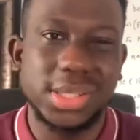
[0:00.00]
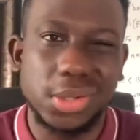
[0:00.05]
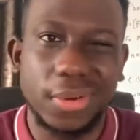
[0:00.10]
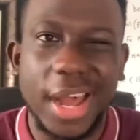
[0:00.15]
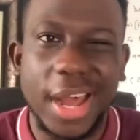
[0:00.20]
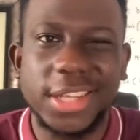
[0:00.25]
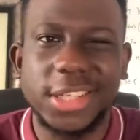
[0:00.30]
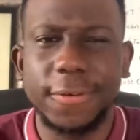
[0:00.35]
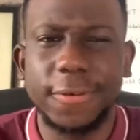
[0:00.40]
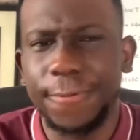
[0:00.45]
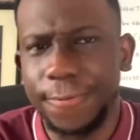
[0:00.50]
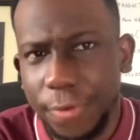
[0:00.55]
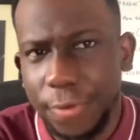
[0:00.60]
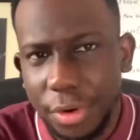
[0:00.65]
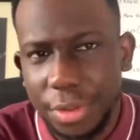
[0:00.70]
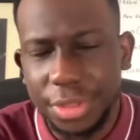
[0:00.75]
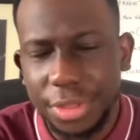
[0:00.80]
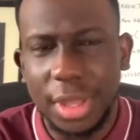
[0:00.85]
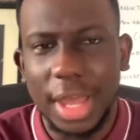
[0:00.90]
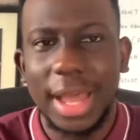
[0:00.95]
So guys, the
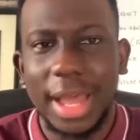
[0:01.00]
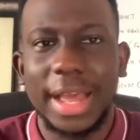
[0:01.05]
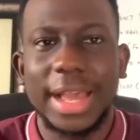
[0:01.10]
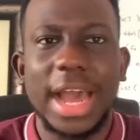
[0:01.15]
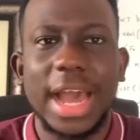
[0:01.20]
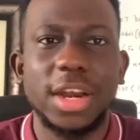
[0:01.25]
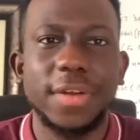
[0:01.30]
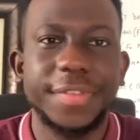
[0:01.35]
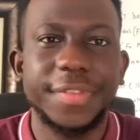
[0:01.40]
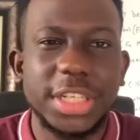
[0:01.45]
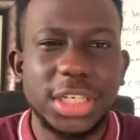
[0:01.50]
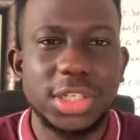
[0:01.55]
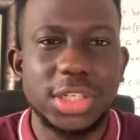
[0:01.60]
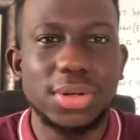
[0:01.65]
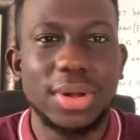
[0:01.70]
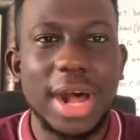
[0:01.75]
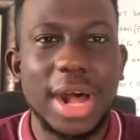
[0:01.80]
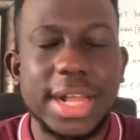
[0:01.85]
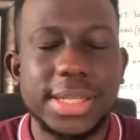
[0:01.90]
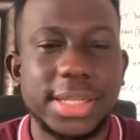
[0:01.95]
fourth kind of
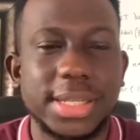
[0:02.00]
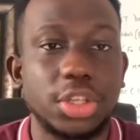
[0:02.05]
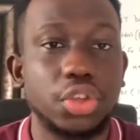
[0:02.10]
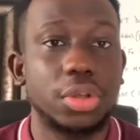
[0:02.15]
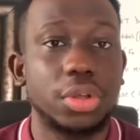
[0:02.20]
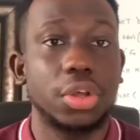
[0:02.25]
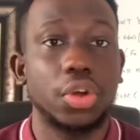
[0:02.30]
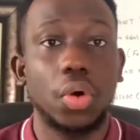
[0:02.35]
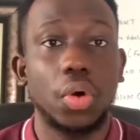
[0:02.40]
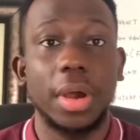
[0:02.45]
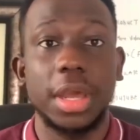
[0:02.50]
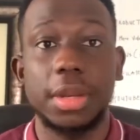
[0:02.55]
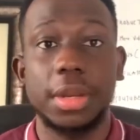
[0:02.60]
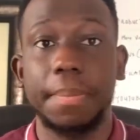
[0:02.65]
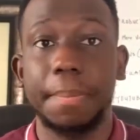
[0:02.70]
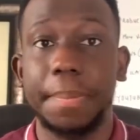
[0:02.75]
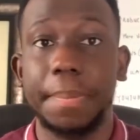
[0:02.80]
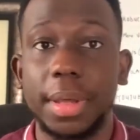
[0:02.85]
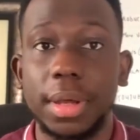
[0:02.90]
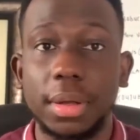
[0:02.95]
digital asset you can go ahead
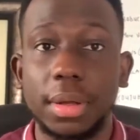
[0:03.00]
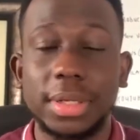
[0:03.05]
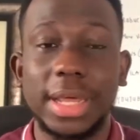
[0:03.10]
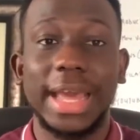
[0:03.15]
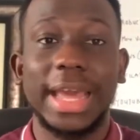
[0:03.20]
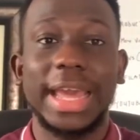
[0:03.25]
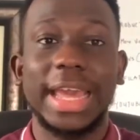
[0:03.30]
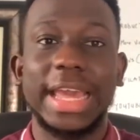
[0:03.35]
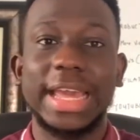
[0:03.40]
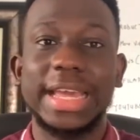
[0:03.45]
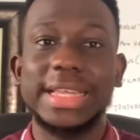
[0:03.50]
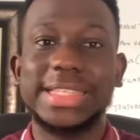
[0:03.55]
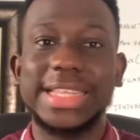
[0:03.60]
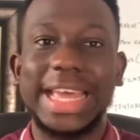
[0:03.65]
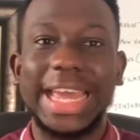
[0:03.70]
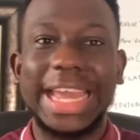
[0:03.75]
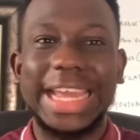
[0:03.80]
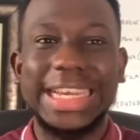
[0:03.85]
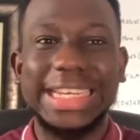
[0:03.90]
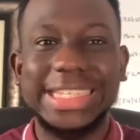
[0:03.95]
and build
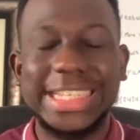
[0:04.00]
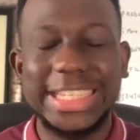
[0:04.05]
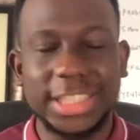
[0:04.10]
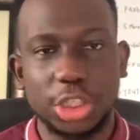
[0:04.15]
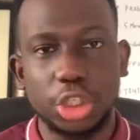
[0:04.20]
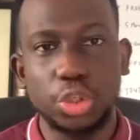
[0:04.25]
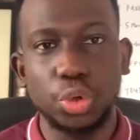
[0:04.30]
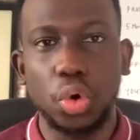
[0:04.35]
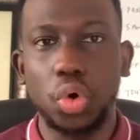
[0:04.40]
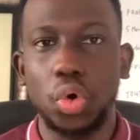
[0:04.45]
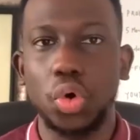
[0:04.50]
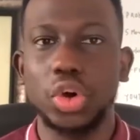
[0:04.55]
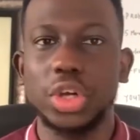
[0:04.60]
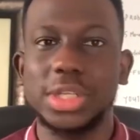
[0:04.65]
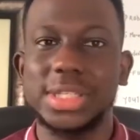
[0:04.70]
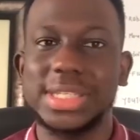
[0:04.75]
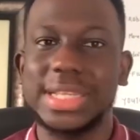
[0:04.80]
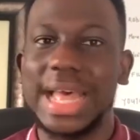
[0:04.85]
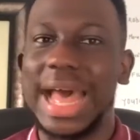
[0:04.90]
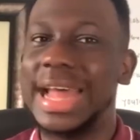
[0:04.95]
is a digital
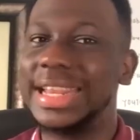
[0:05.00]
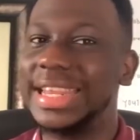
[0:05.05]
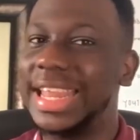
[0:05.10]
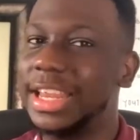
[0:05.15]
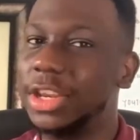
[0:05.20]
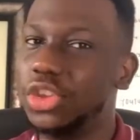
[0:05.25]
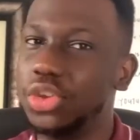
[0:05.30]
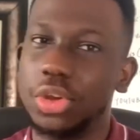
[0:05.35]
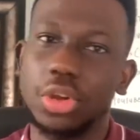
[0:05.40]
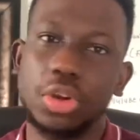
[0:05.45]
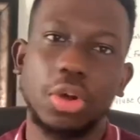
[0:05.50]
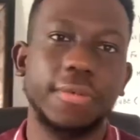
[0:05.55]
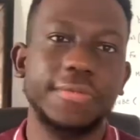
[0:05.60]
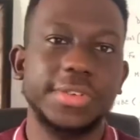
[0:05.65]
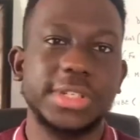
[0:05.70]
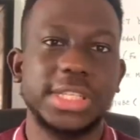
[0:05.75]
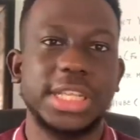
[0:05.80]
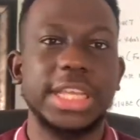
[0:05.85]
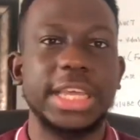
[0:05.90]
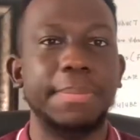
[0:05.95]
course, and then you can
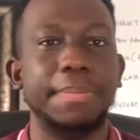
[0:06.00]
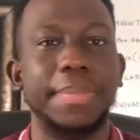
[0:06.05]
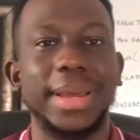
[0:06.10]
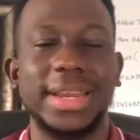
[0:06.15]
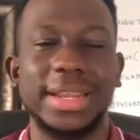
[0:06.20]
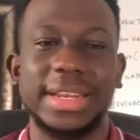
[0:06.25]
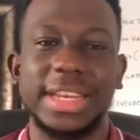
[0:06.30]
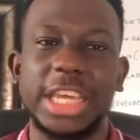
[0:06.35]
obviously embed an